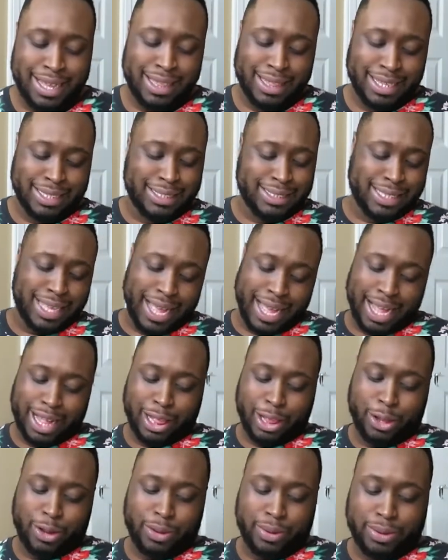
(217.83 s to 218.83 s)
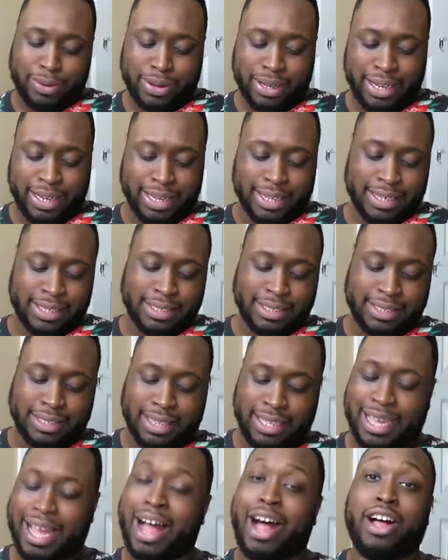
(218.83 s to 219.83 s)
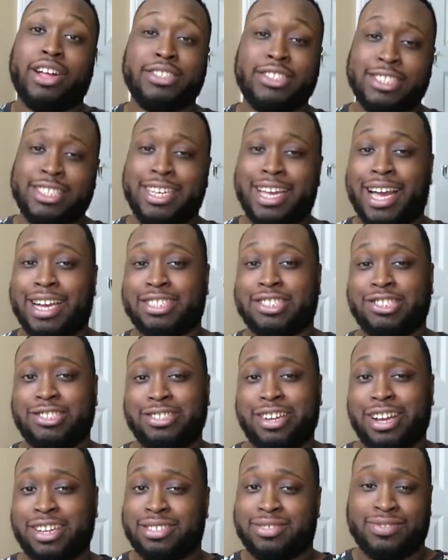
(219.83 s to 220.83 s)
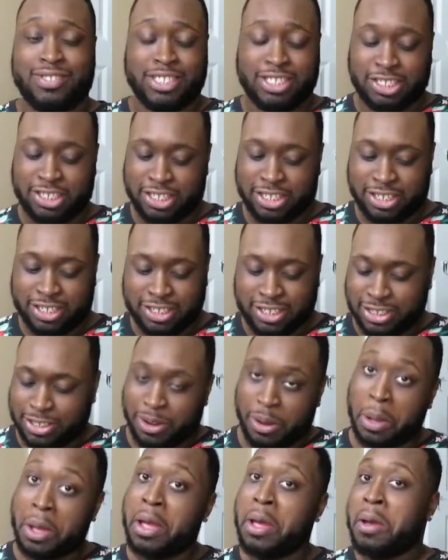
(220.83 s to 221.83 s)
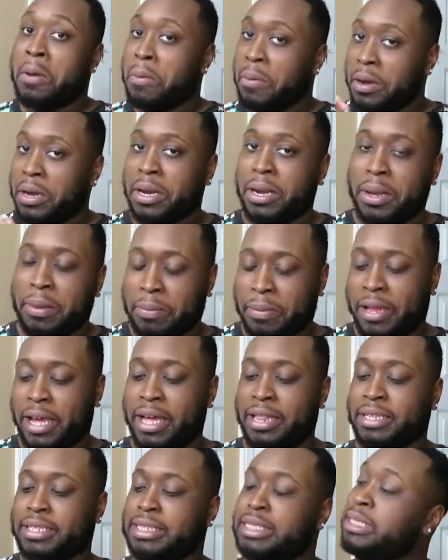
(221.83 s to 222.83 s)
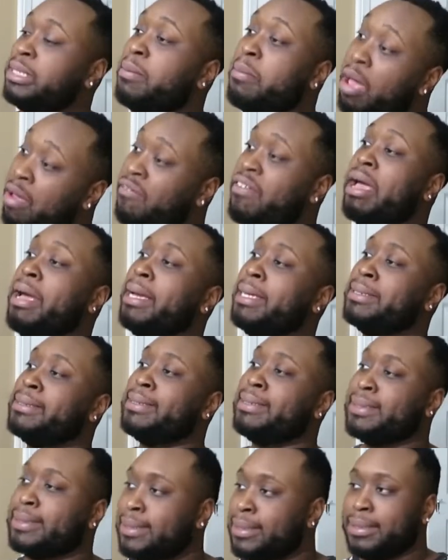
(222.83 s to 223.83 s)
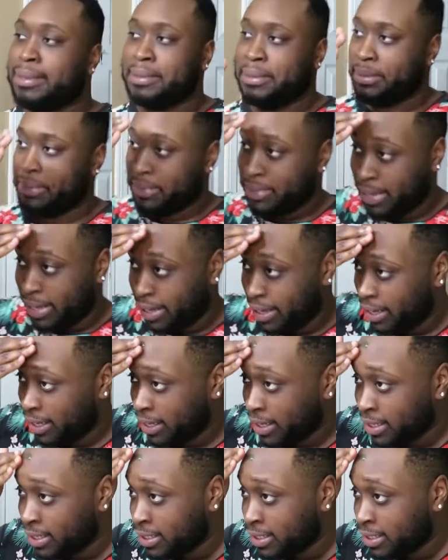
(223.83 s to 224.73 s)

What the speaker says: That's the aloe and the algae extract for sure. So we're gonna apply this to my face. Okay.